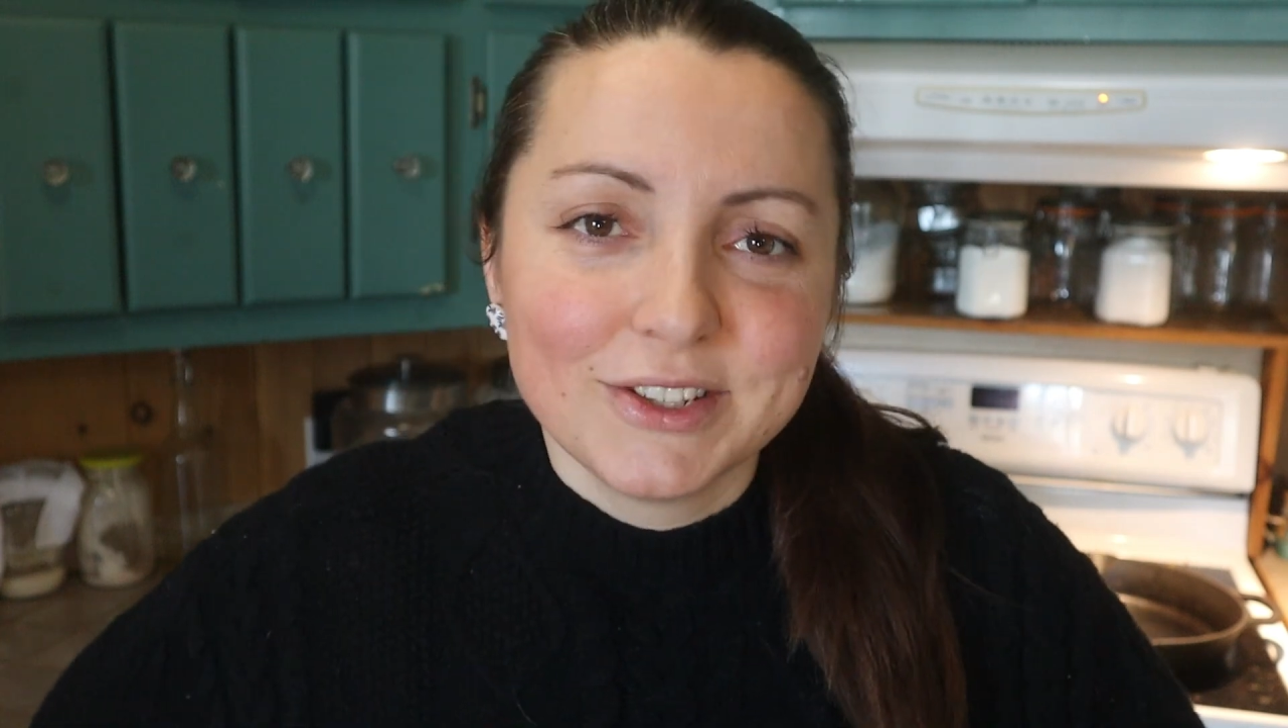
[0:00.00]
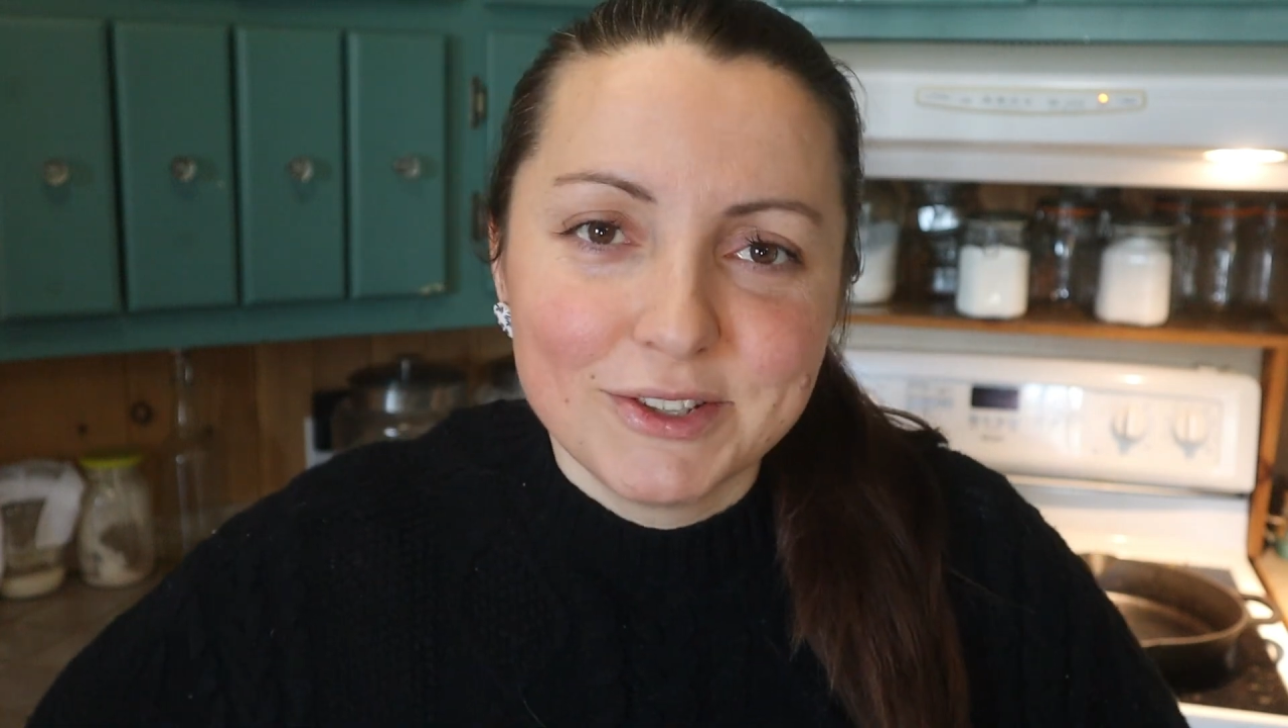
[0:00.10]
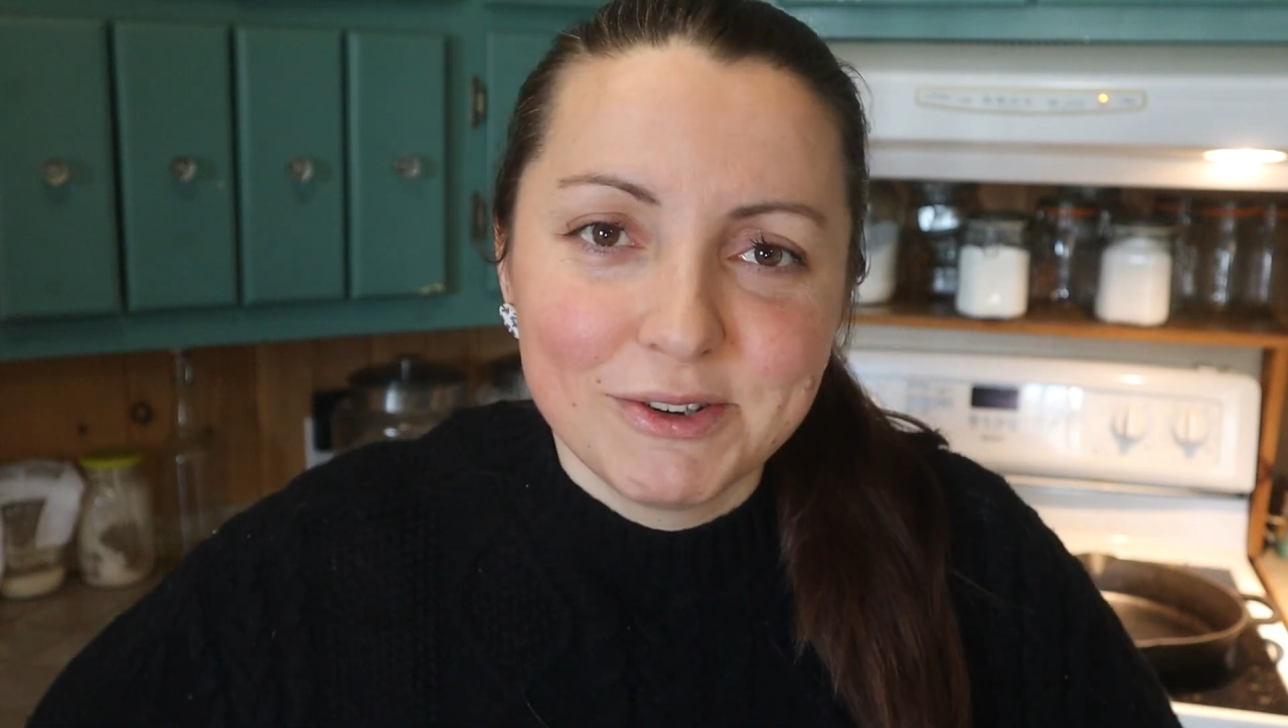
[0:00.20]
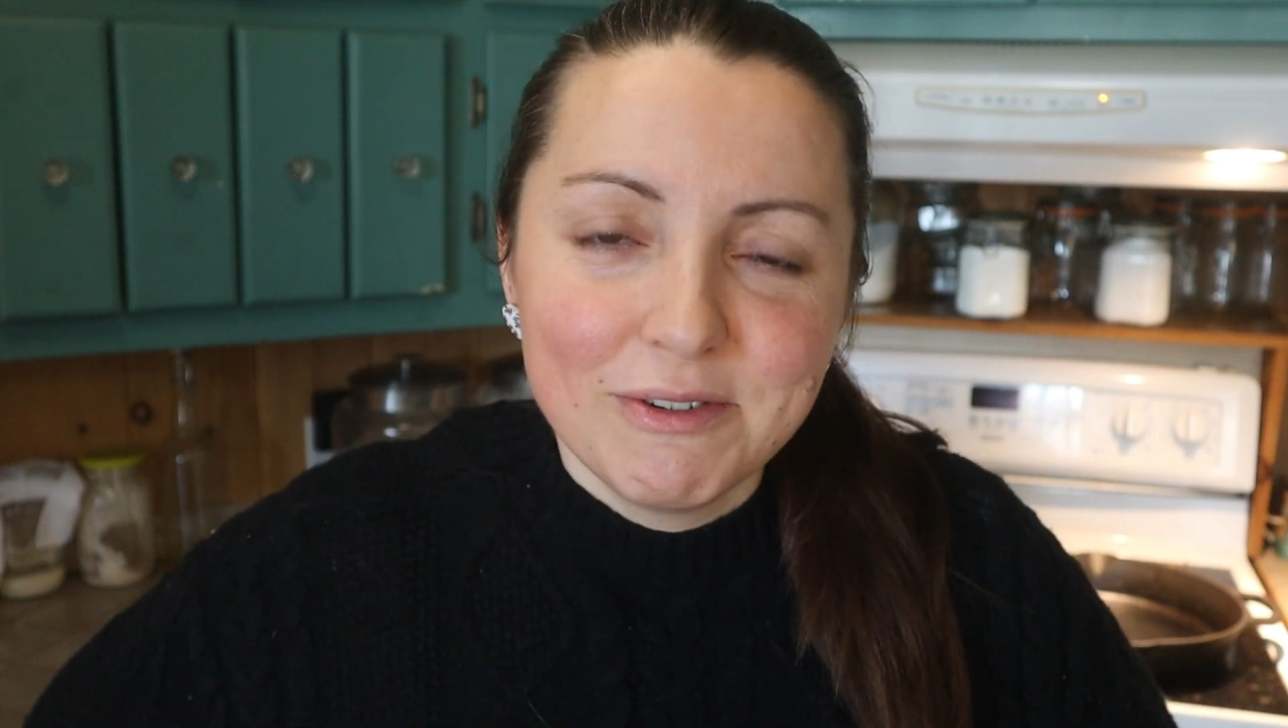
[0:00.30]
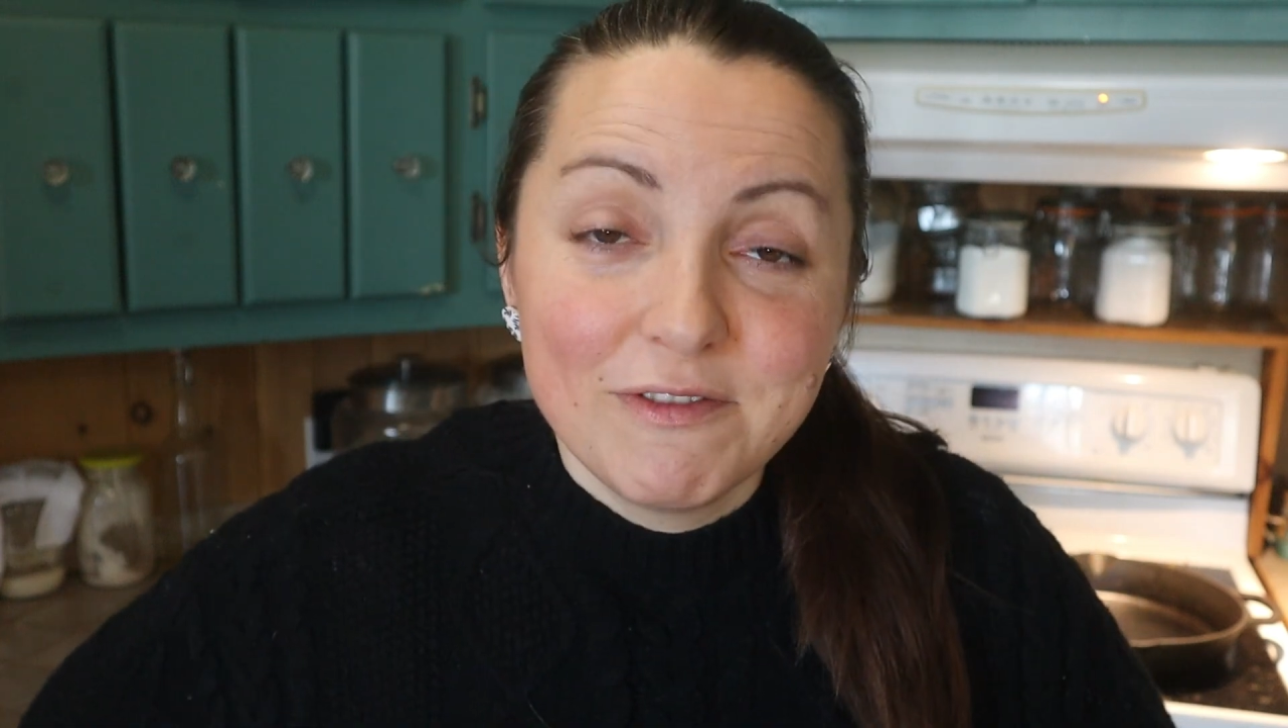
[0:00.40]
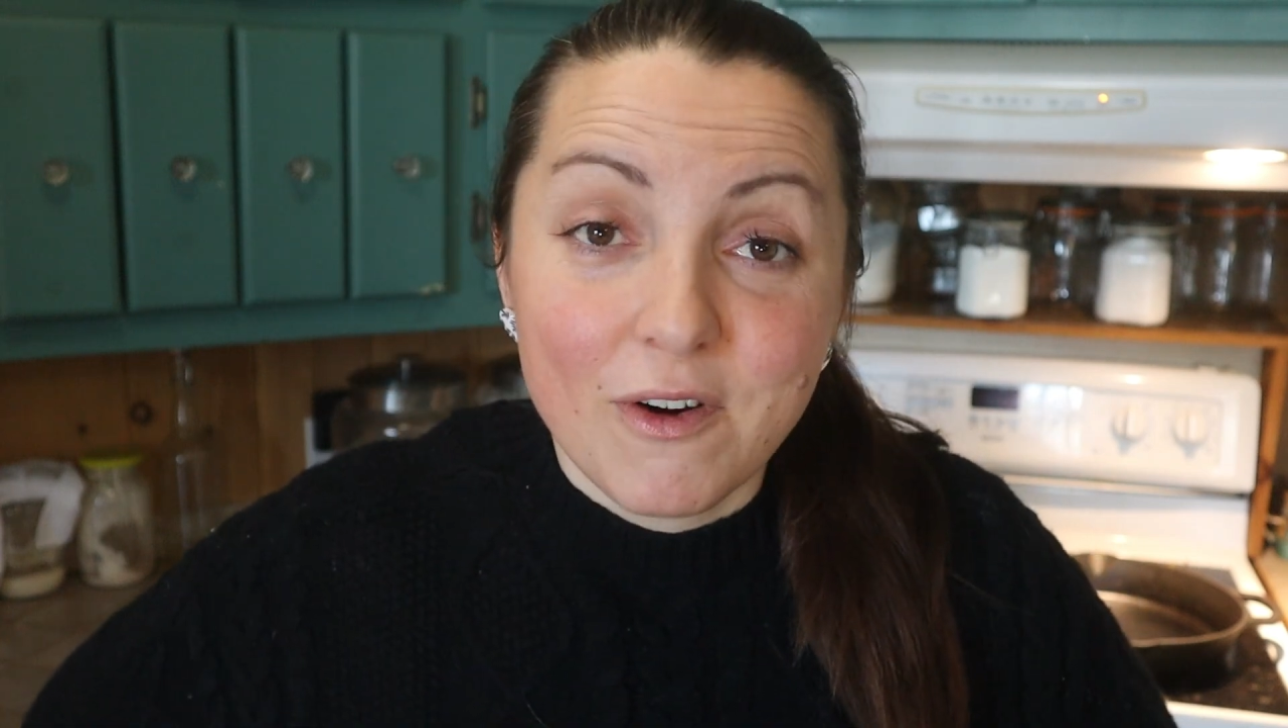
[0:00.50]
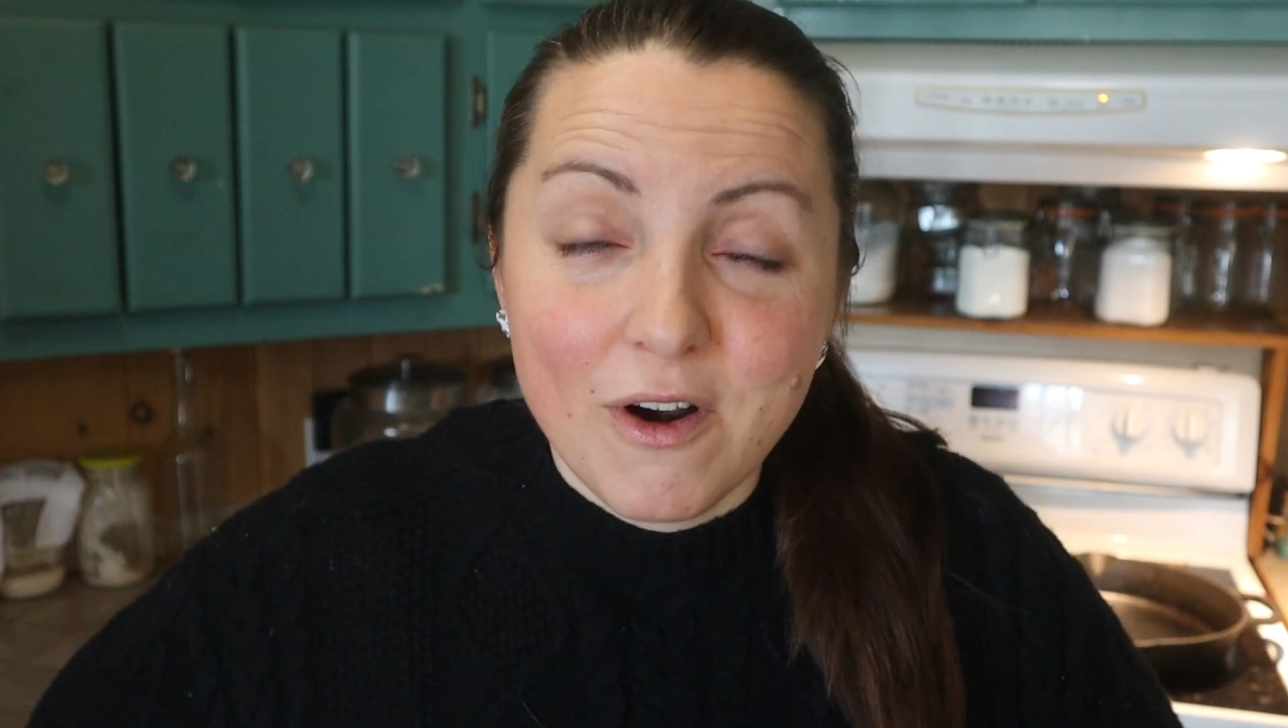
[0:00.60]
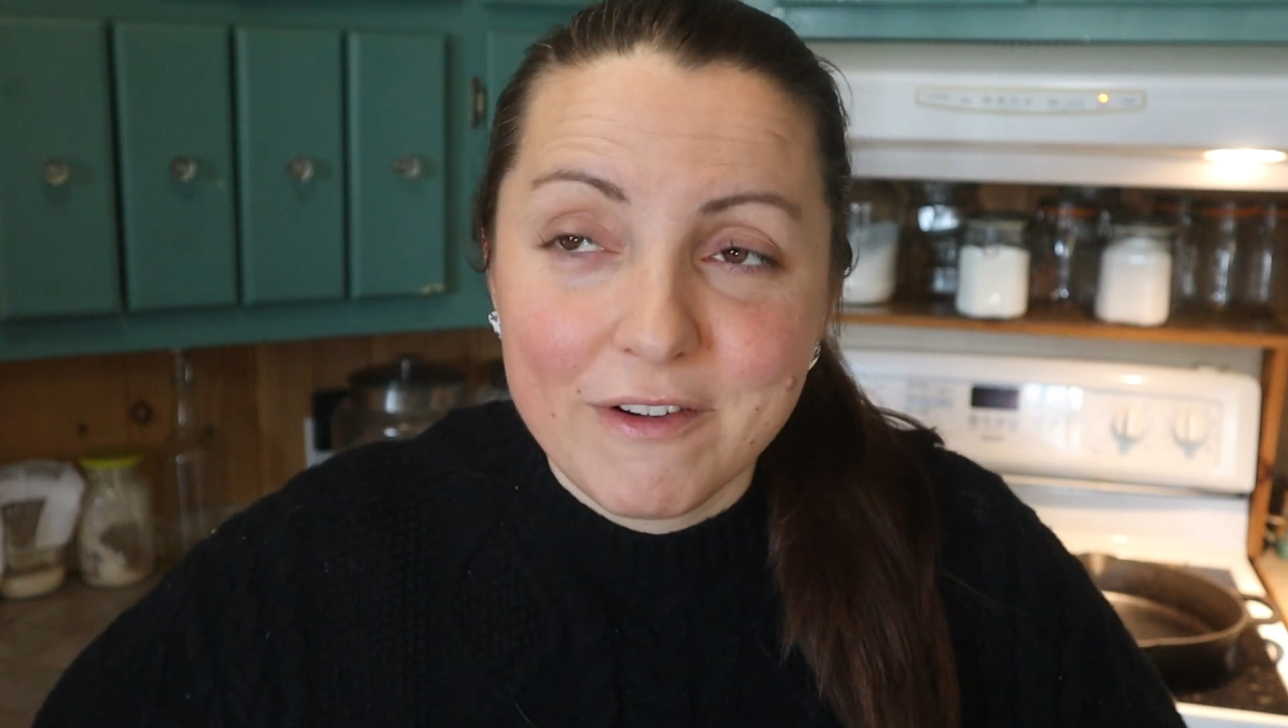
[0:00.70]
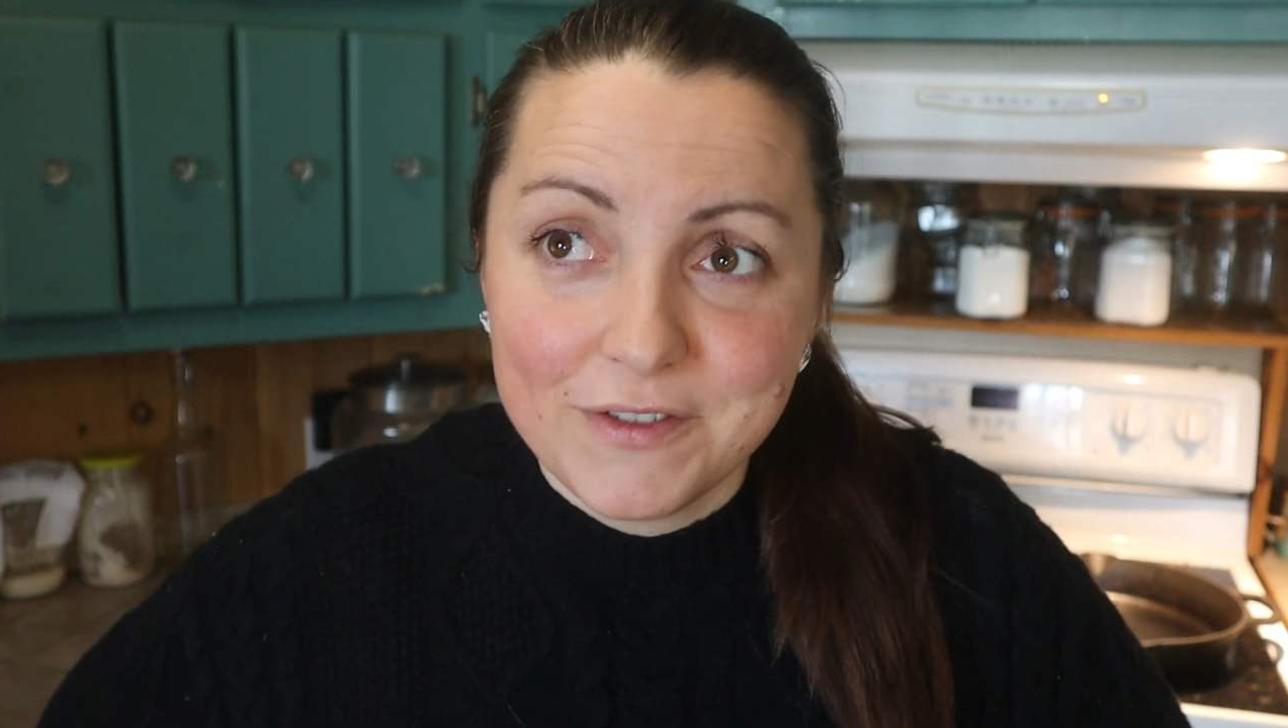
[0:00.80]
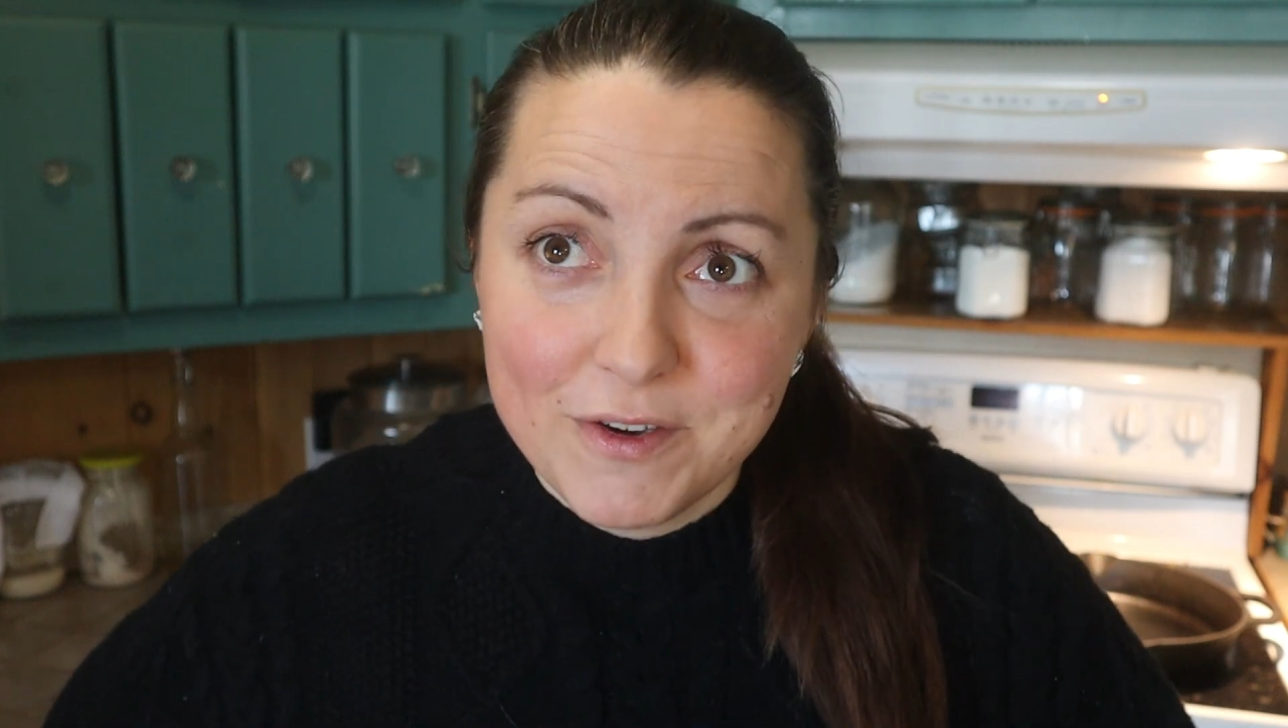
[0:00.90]
to do
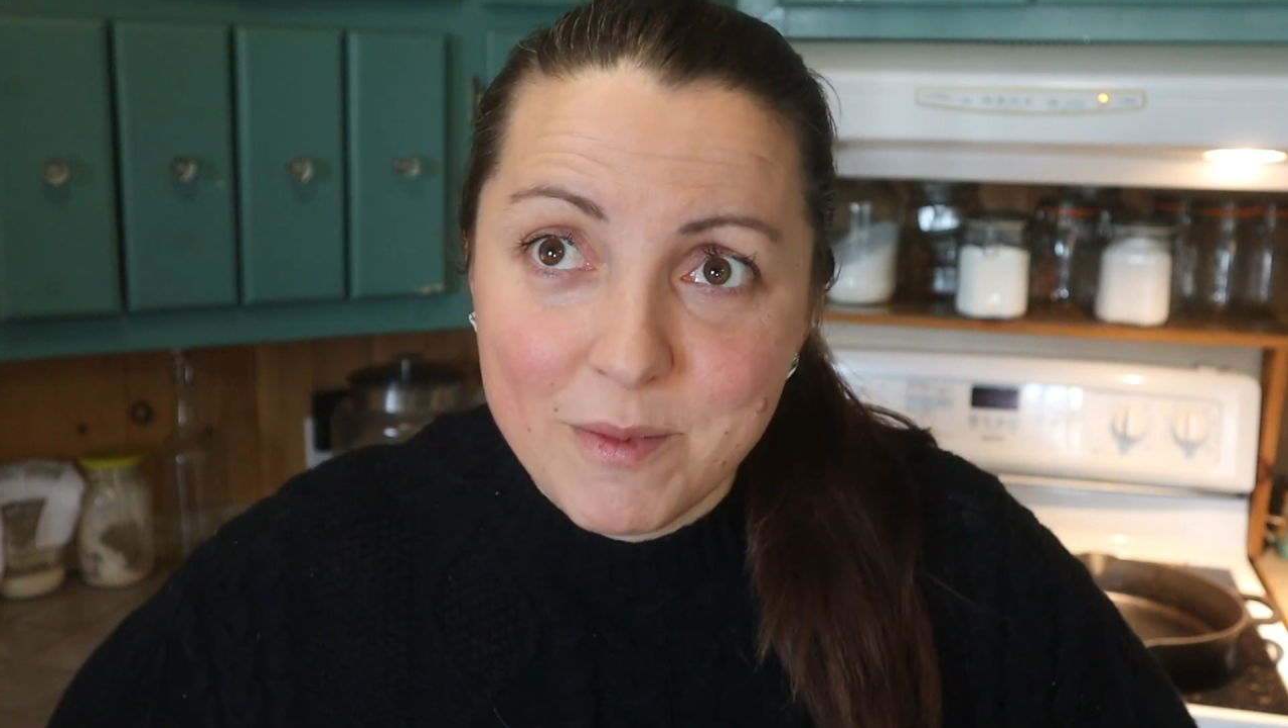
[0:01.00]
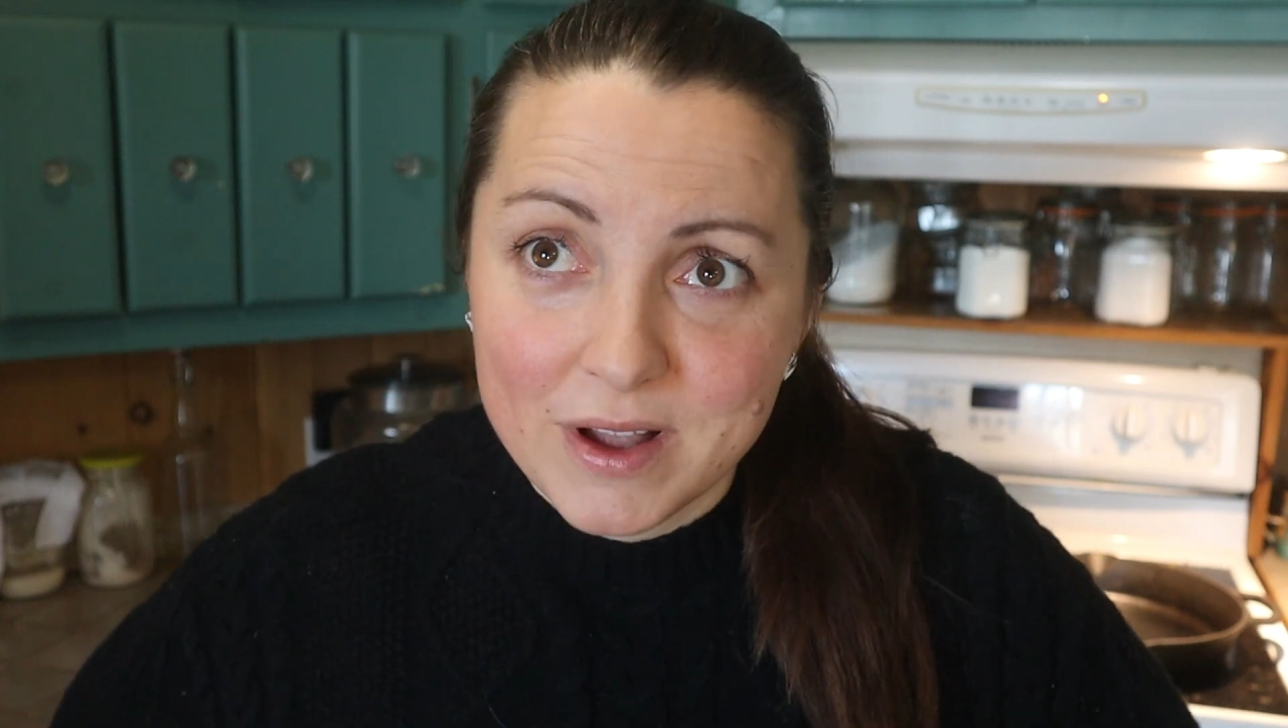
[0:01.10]
for a few